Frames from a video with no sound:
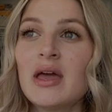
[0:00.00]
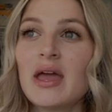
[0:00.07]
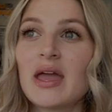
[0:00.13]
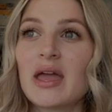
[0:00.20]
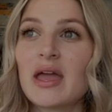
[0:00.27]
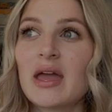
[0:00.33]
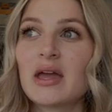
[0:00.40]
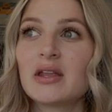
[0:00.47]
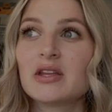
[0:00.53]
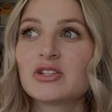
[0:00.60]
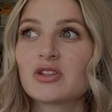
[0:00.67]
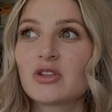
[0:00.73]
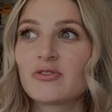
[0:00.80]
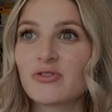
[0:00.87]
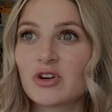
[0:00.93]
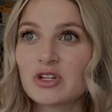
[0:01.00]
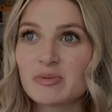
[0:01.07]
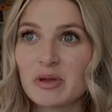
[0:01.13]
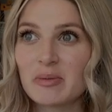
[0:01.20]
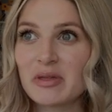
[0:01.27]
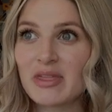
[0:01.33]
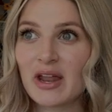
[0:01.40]
And so the first
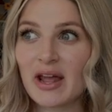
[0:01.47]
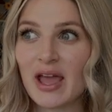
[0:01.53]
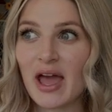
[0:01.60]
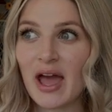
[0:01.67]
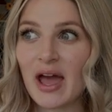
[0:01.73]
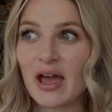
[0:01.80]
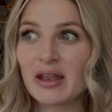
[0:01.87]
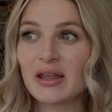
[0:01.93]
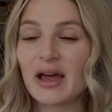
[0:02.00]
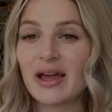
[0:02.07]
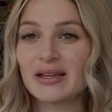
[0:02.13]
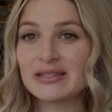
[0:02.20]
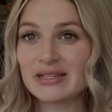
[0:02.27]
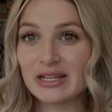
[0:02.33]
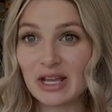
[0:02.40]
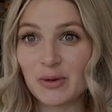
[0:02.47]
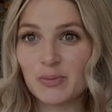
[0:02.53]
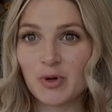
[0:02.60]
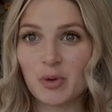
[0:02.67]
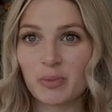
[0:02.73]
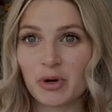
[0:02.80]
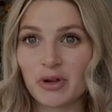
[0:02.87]
baby that I had, I did
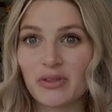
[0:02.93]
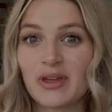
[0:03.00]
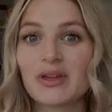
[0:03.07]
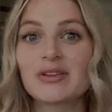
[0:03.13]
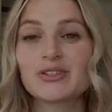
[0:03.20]
hypno birthing.